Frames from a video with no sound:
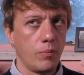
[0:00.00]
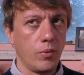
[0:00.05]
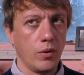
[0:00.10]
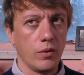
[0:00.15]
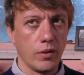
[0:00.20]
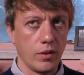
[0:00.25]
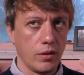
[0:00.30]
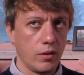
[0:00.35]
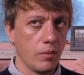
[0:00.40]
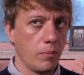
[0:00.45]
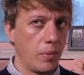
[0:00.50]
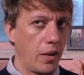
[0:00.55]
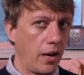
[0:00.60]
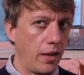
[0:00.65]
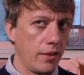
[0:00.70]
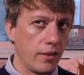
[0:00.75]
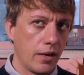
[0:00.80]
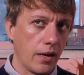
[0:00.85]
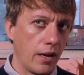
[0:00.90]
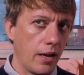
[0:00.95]
up with like the
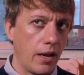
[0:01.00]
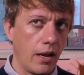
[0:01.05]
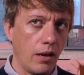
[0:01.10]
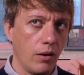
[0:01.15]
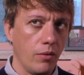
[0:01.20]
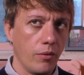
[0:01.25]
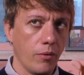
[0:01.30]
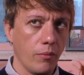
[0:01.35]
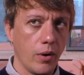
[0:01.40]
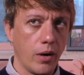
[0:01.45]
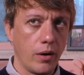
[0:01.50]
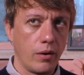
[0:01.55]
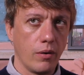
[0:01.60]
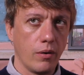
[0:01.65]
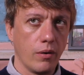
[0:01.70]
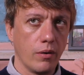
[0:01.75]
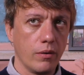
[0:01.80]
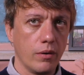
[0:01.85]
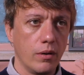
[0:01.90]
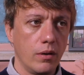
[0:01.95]
band that I had on the
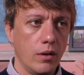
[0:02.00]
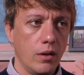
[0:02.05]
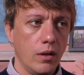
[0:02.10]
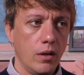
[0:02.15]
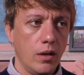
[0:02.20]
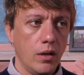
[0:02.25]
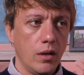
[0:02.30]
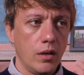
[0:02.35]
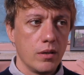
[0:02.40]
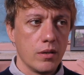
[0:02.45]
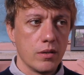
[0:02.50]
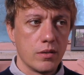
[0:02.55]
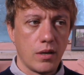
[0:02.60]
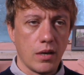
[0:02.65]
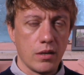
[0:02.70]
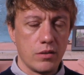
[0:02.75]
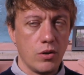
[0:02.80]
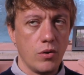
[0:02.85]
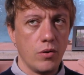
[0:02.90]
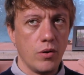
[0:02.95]
record, this
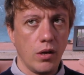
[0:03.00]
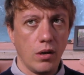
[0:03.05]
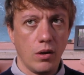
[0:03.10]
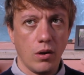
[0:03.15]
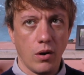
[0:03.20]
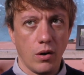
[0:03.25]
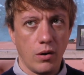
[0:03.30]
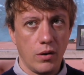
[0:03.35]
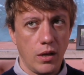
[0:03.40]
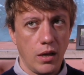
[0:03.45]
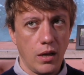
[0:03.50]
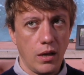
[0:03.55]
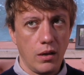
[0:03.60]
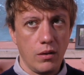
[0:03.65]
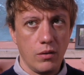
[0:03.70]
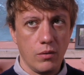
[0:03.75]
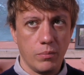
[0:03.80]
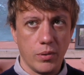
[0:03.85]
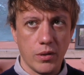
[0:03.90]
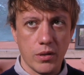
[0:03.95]
guy Tony
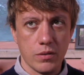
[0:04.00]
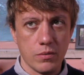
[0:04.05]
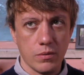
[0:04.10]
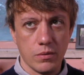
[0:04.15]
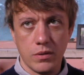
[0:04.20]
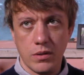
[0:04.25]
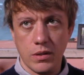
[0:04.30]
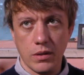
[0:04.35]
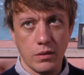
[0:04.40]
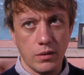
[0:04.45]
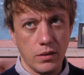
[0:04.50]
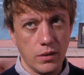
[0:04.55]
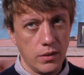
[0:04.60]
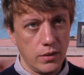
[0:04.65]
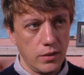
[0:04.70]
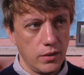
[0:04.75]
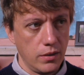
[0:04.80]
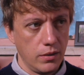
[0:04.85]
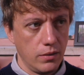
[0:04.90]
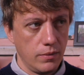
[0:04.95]
Garnier, who plays with
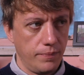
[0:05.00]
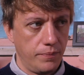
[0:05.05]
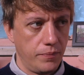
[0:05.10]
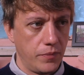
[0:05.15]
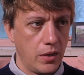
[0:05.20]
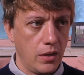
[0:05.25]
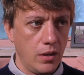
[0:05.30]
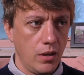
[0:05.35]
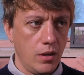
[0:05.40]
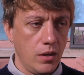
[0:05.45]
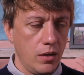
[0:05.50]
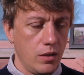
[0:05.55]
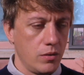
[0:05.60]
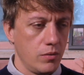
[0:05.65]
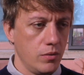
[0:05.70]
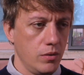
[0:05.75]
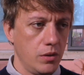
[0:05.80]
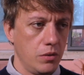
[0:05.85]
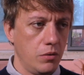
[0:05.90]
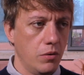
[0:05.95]
Dylan, and
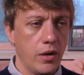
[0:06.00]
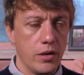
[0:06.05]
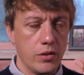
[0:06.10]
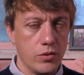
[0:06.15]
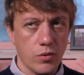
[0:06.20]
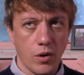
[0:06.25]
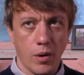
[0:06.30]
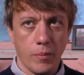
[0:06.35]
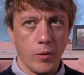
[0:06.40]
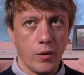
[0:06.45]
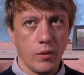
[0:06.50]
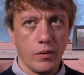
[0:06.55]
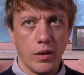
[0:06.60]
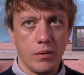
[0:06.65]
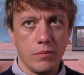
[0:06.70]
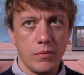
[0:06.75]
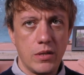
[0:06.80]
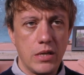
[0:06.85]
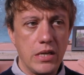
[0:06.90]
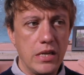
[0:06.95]
a really great drummer
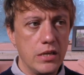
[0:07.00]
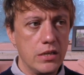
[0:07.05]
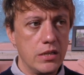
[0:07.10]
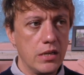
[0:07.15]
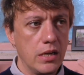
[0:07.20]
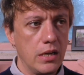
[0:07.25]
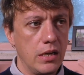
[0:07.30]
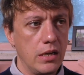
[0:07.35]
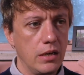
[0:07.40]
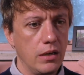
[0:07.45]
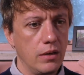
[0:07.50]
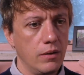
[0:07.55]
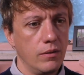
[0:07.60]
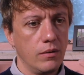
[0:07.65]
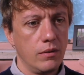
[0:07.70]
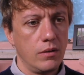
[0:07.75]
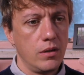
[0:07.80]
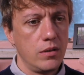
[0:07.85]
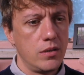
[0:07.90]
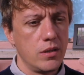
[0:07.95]
named TJ,
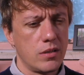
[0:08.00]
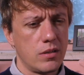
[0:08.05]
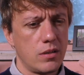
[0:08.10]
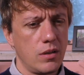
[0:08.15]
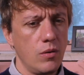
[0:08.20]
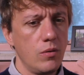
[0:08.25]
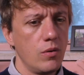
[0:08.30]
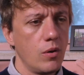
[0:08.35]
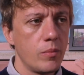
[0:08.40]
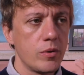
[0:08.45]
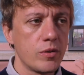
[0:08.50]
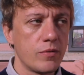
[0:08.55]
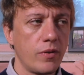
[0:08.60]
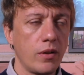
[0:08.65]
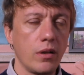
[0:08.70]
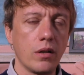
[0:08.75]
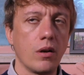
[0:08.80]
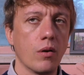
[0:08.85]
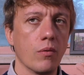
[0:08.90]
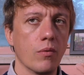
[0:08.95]
and it almost
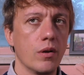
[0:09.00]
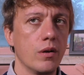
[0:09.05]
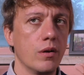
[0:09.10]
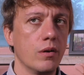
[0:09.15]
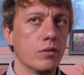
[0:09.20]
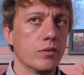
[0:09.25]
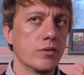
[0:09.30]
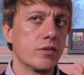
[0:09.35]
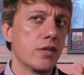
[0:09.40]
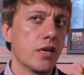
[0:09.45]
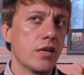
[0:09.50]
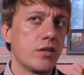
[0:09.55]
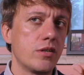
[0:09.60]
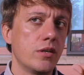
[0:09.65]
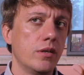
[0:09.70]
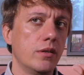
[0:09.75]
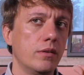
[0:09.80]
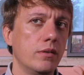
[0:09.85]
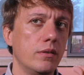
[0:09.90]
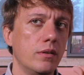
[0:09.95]
felt like a real
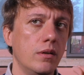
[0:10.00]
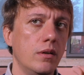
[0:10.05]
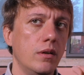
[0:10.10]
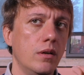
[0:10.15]
session,